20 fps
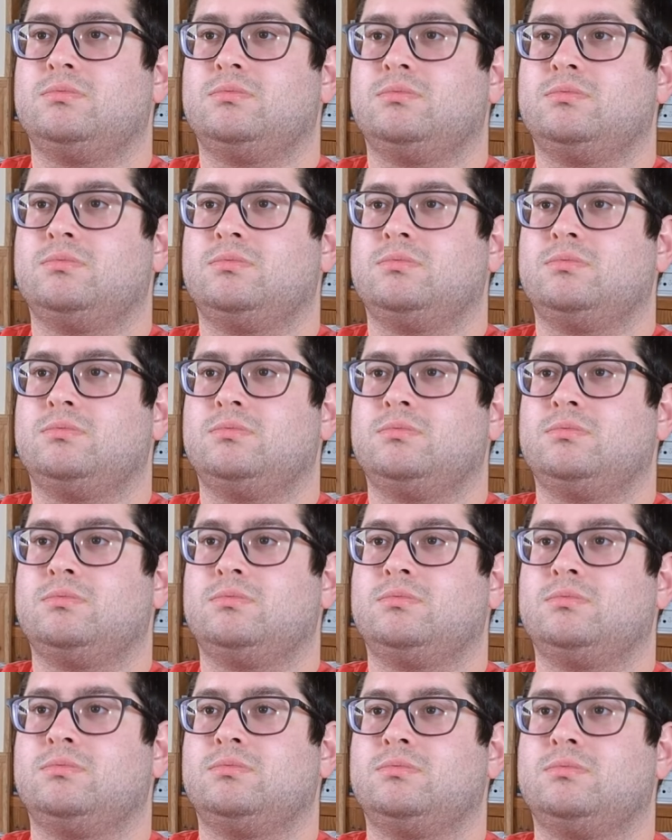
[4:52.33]
I'm trying
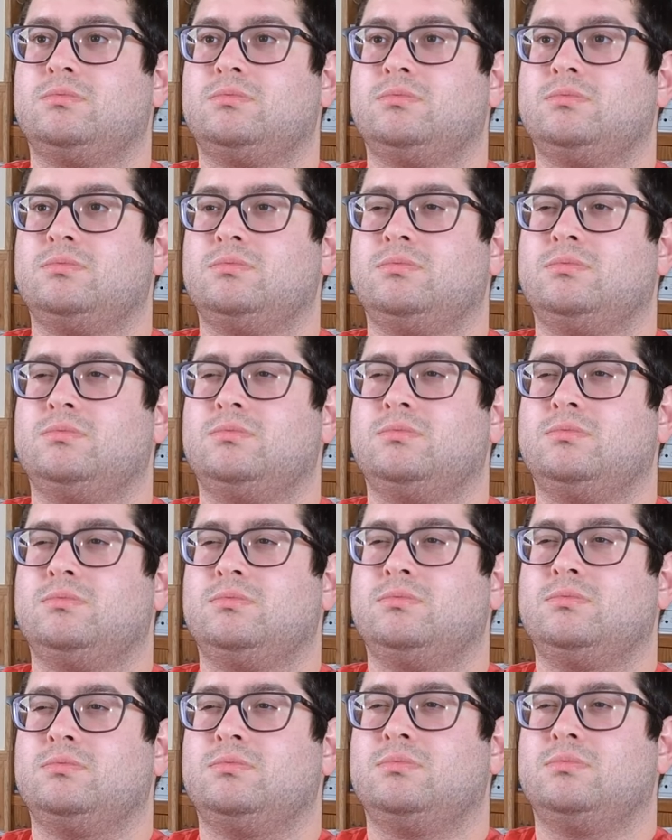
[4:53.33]
to help.
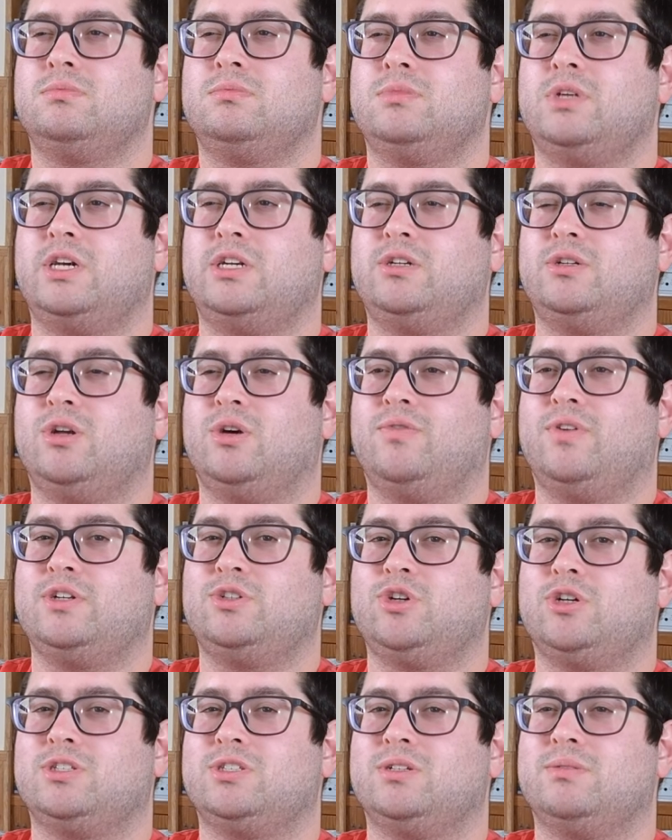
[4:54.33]
I don't know if I
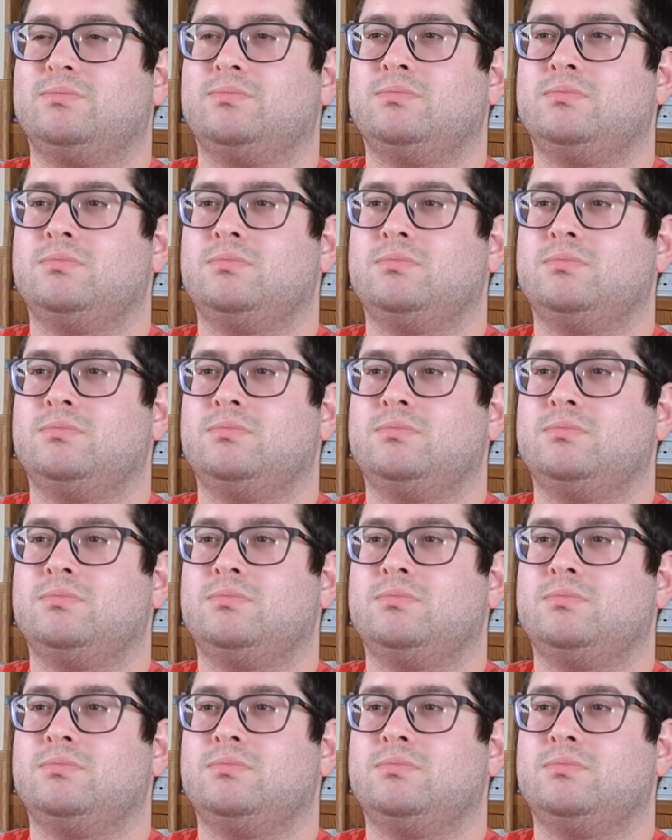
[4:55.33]
trust him.